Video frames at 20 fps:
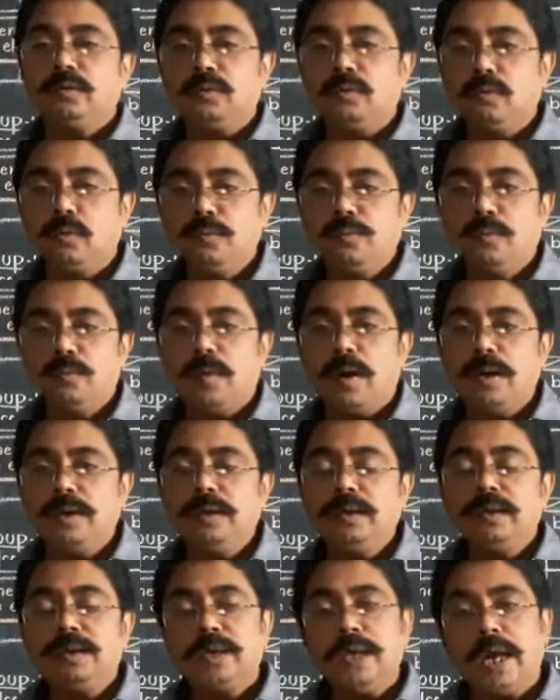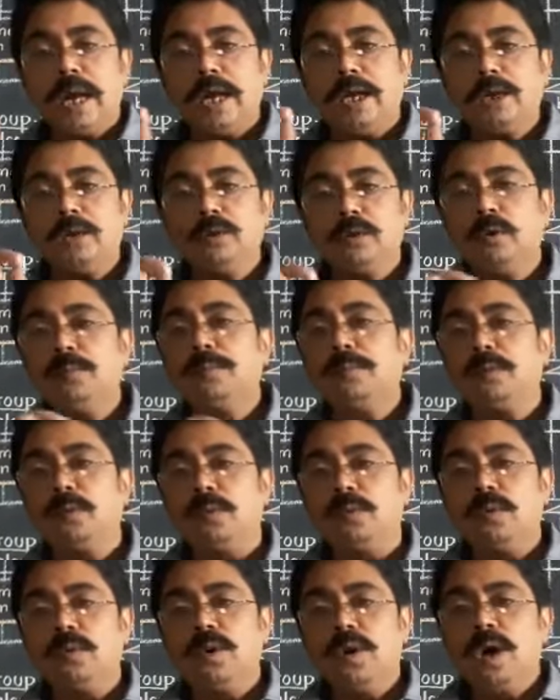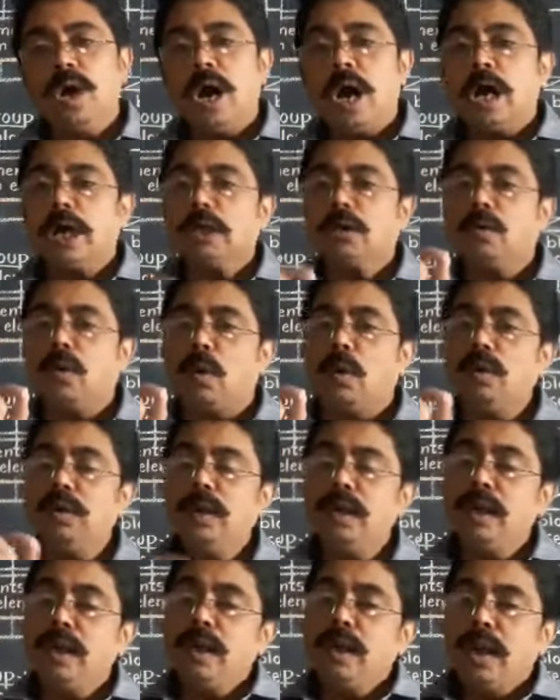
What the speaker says: Group 1 and group 2 are called